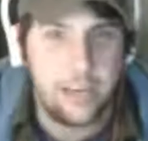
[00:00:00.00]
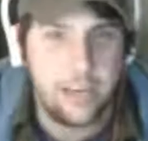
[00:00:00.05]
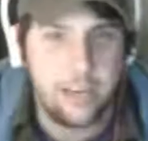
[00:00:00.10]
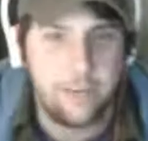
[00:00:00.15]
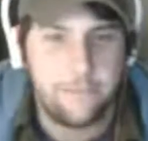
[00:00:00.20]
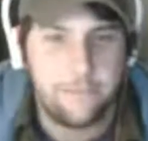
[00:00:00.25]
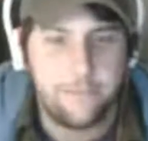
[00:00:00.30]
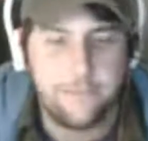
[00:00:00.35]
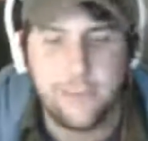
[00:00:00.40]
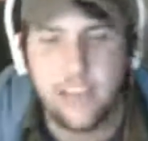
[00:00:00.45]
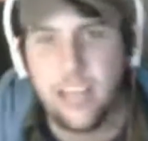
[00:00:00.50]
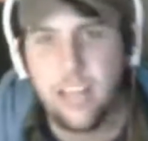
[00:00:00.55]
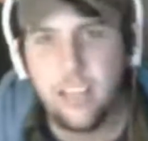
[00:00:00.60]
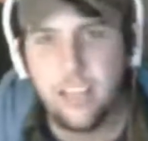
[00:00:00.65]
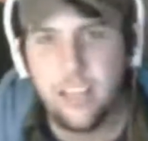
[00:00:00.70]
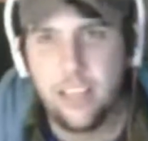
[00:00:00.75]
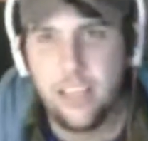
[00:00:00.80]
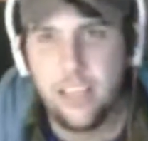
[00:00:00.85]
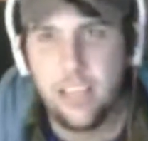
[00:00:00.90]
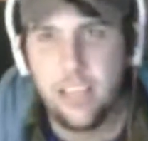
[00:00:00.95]
It
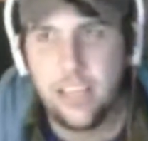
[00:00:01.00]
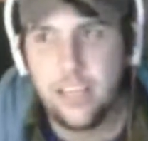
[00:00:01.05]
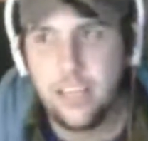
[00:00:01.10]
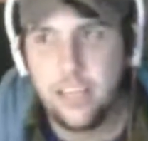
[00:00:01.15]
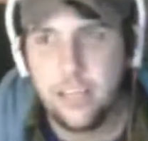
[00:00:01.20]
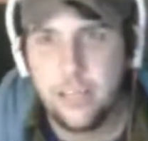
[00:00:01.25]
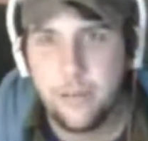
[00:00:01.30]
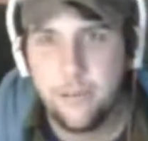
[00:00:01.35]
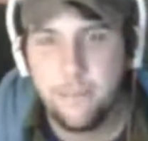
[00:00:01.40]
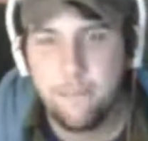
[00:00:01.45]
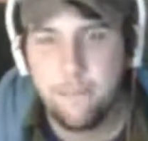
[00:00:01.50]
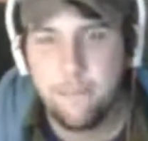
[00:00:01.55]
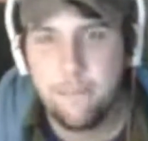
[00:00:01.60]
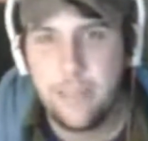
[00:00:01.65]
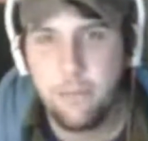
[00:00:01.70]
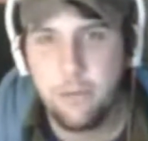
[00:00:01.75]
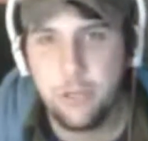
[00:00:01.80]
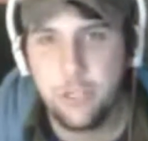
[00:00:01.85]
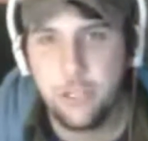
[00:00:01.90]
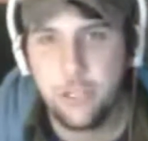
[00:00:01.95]
felt like
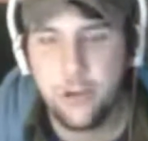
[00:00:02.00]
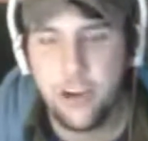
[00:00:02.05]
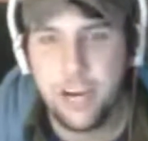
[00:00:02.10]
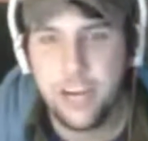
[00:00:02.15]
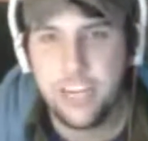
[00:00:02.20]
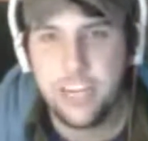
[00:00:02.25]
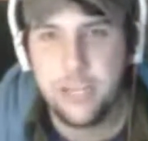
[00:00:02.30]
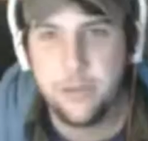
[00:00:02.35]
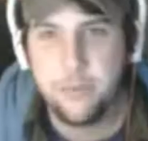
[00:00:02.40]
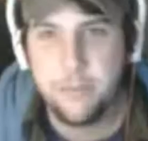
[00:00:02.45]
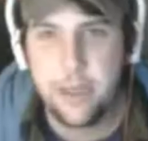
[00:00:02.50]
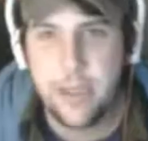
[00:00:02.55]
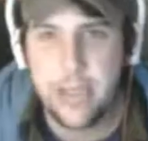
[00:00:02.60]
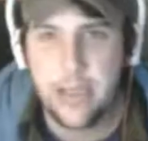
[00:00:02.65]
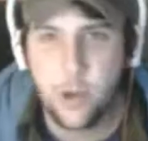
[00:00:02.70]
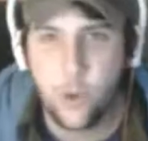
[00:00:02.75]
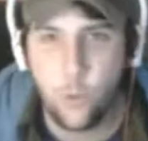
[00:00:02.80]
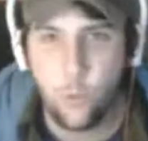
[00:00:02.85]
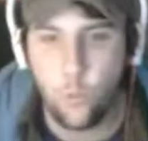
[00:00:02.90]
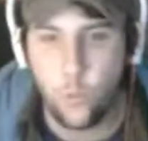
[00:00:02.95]
they were trying to
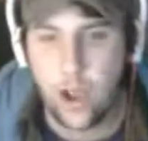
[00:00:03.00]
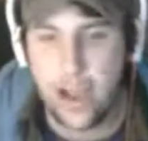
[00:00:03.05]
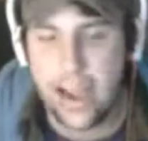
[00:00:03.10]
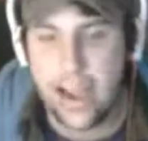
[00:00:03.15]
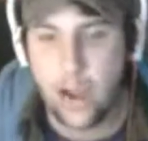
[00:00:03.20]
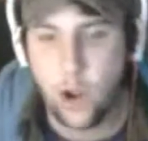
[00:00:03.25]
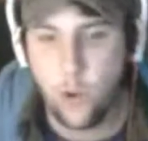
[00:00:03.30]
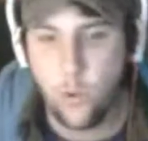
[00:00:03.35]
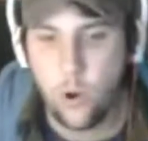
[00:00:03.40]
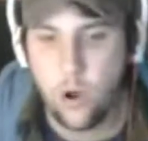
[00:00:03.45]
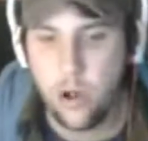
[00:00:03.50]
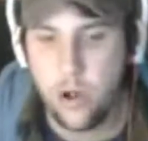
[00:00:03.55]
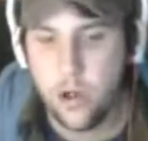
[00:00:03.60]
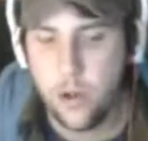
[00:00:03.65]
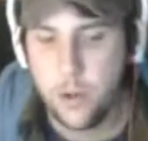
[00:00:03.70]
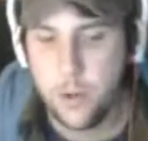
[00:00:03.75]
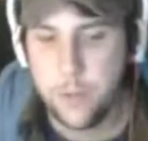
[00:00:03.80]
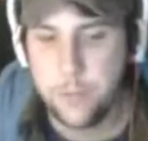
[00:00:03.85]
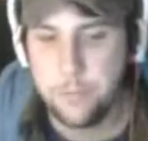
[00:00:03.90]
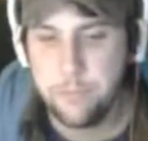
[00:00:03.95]
make WoW,
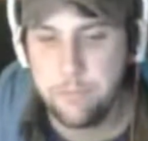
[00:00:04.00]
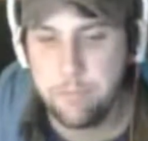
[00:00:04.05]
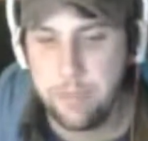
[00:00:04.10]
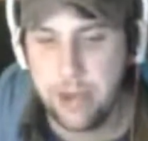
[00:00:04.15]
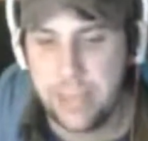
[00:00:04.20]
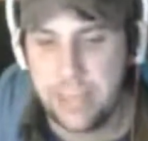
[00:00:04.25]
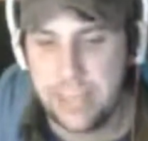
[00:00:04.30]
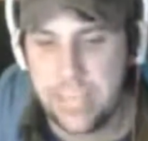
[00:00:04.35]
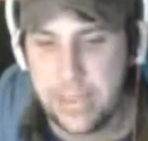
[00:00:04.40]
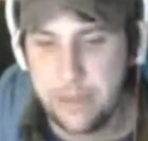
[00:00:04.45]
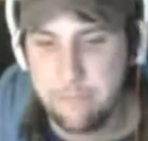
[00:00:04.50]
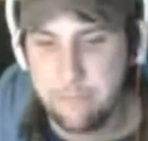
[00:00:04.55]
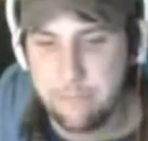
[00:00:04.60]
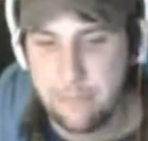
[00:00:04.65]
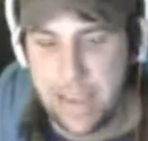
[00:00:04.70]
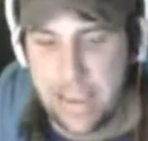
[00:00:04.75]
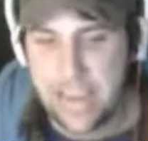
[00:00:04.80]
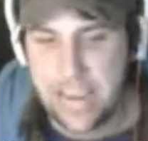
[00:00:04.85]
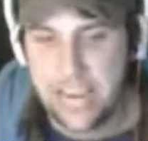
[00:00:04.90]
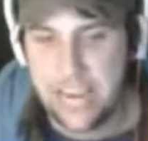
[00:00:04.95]
but they
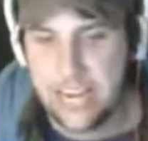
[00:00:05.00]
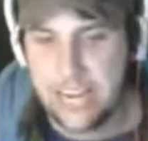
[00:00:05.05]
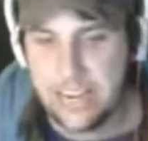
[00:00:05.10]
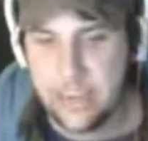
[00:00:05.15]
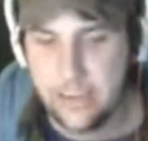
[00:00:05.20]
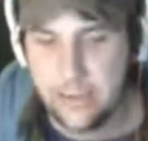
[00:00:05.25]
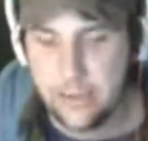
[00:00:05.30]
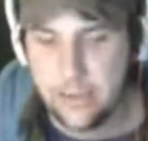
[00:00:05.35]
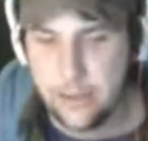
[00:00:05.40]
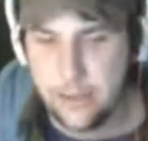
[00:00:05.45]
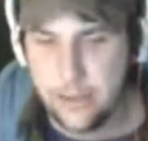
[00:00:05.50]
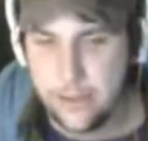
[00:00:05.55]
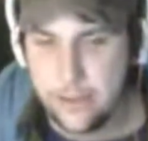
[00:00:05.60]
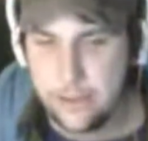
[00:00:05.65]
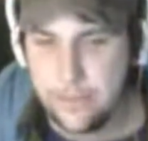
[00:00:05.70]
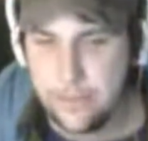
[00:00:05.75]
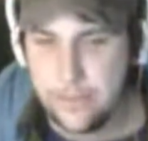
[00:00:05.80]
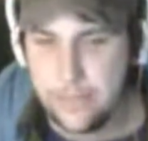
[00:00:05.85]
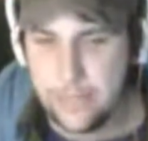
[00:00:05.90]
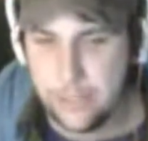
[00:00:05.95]
made
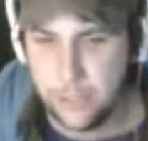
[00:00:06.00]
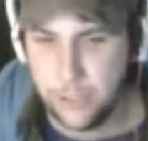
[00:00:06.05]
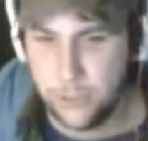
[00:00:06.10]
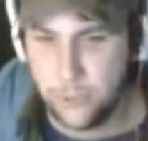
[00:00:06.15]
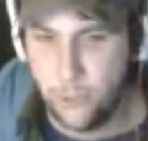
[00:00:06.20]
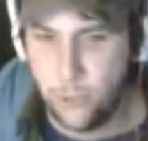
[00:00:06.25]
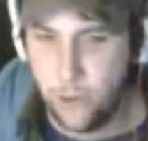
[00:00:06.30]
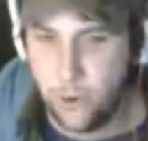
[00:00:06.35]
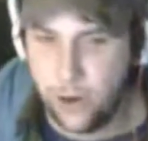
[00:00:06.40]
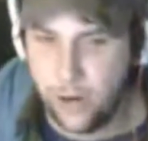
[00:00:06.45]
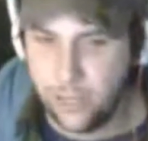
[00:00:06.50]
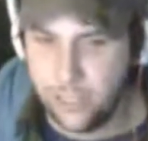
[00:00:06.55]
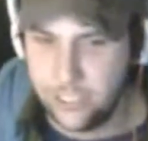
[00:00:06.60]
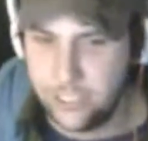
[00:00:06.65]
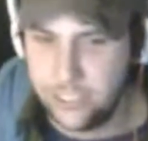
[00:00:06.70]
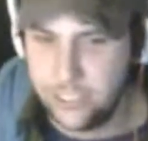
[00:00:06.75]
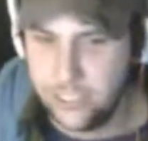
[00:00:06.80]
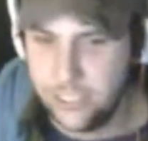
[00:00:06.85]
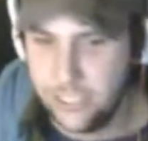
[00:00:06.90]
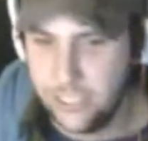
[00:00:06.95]
Guild
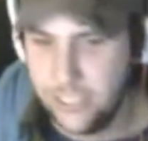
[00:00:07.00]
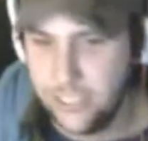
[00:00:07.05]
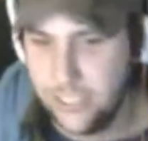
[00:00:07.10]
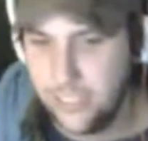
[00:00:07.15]
Wars.